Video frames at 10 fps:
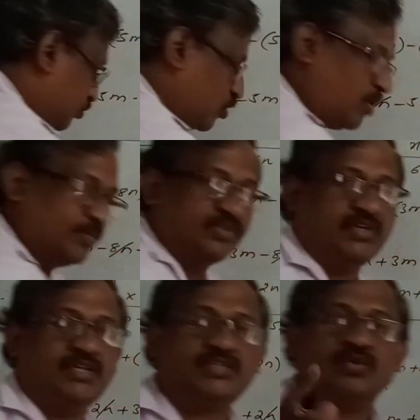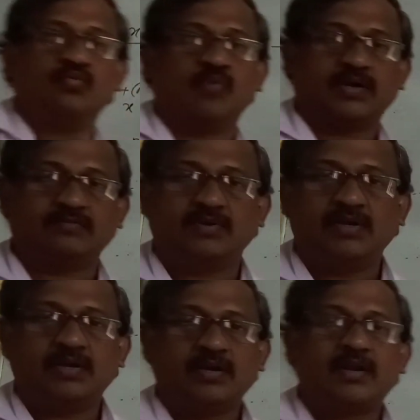how much? It is 1,
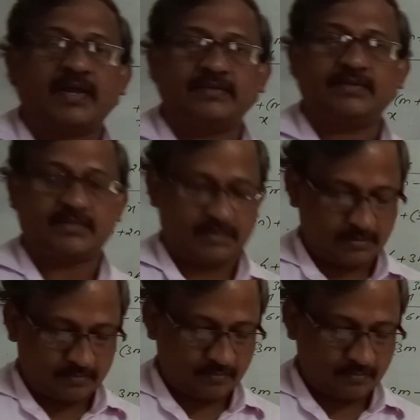like this.